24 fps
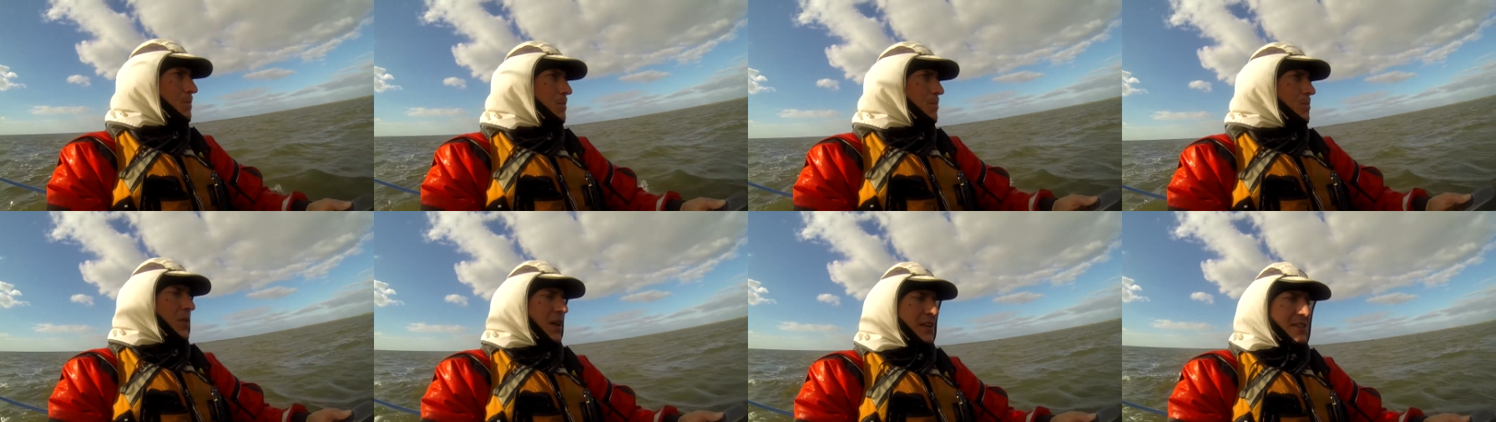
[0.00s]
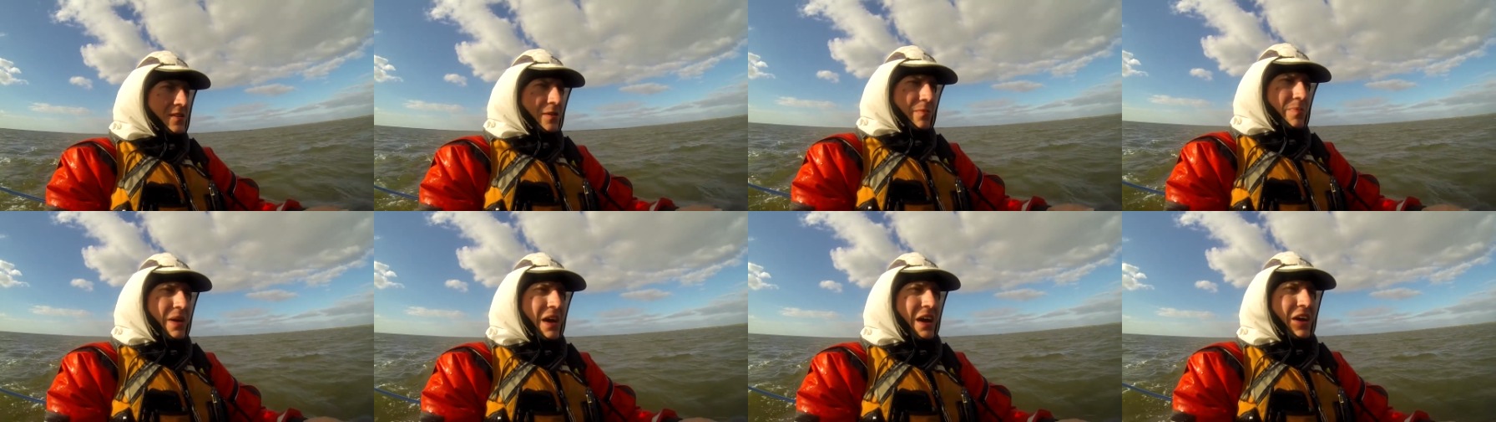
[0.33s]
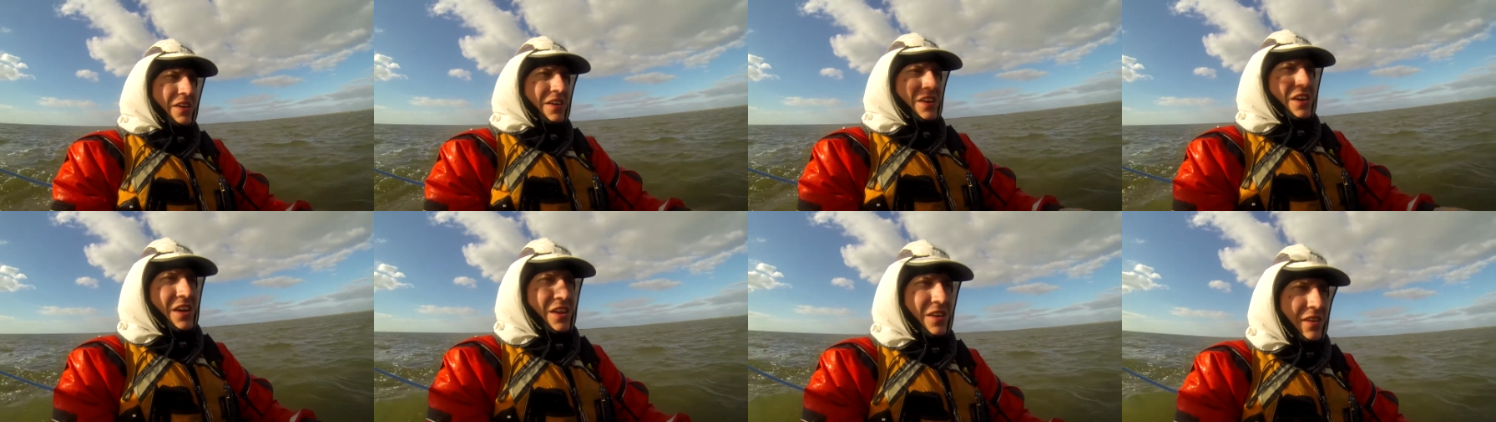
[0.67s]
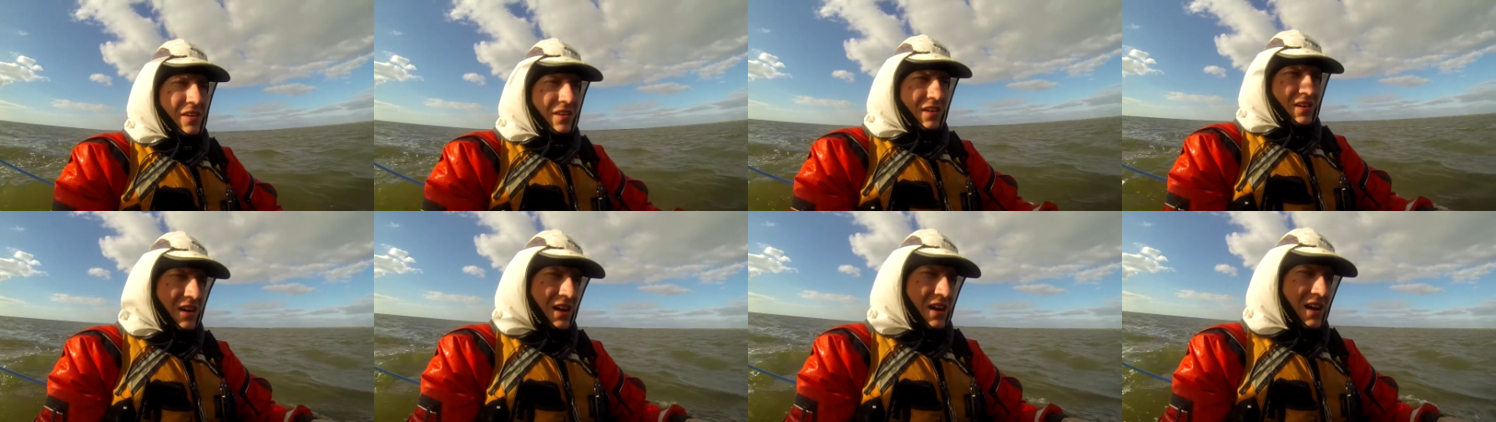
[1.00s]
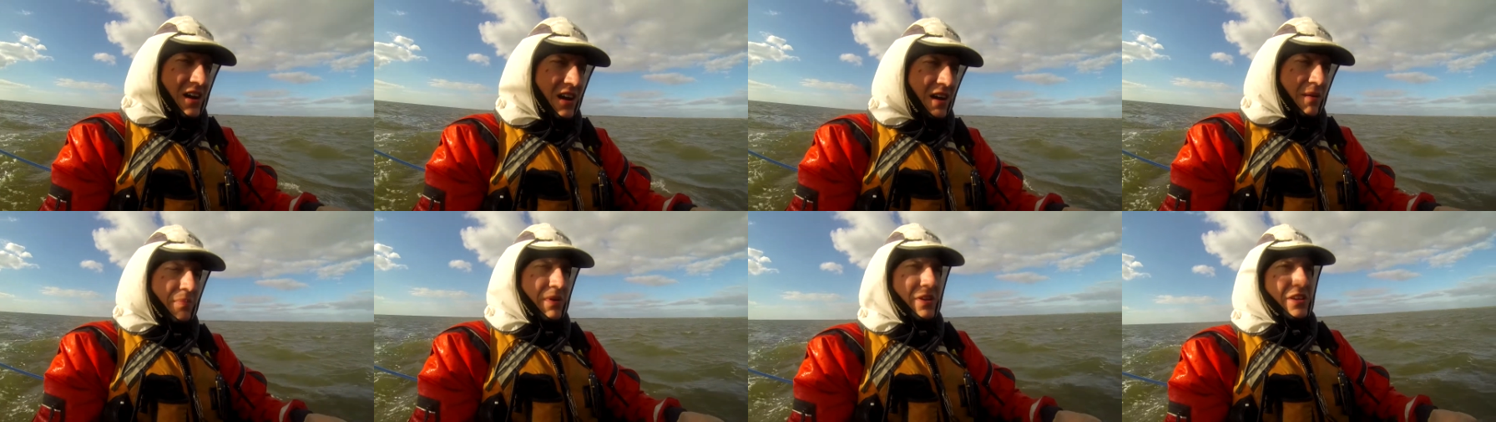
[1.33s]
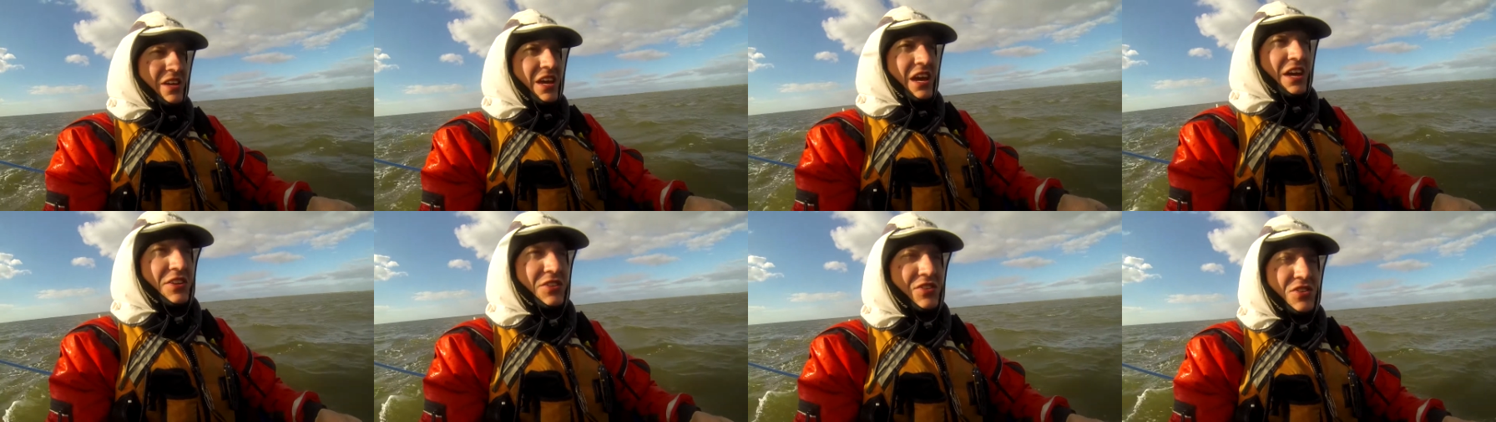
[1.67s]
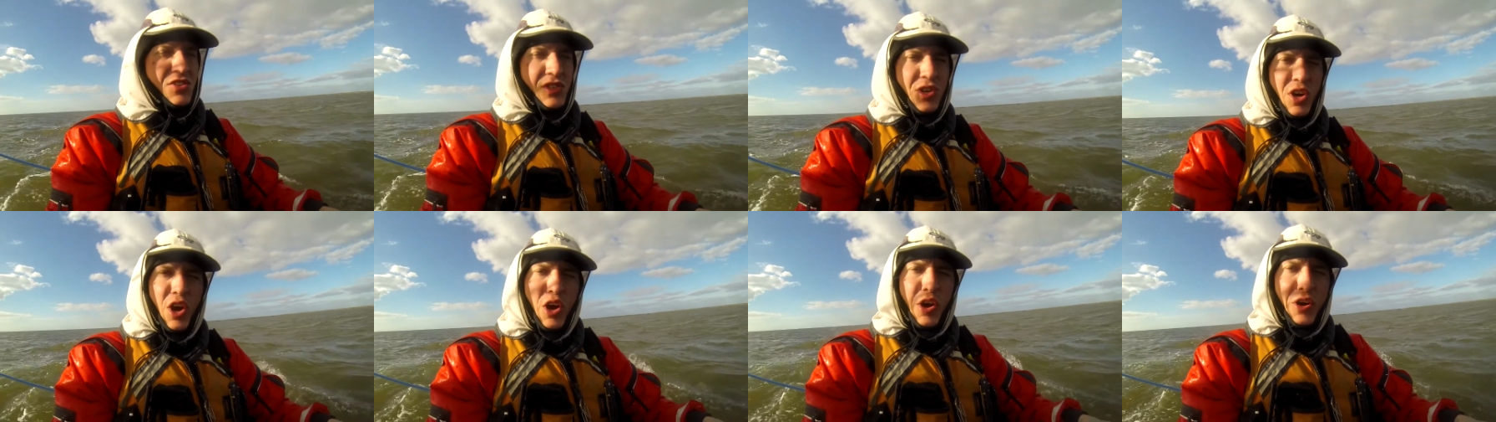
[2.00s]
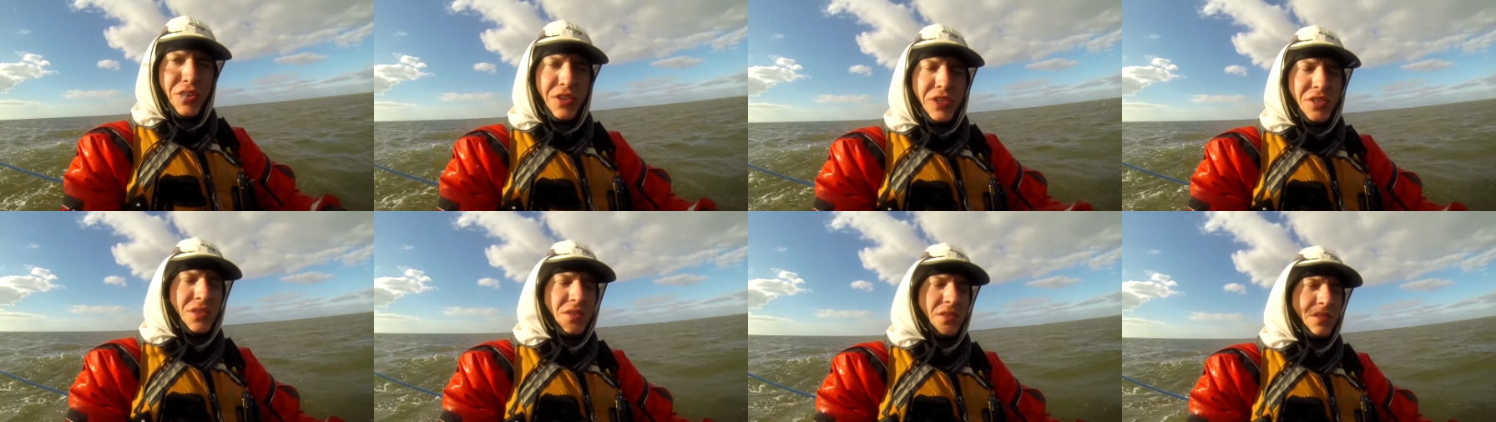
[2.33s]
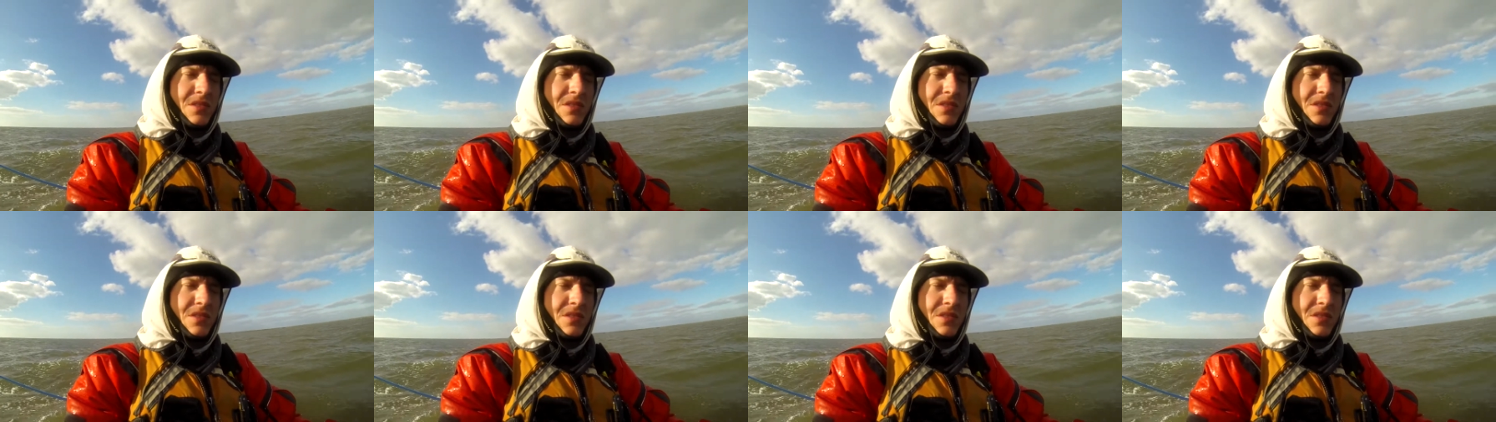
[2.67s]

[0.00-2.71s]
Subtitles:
That's about it. I've been getting soaked,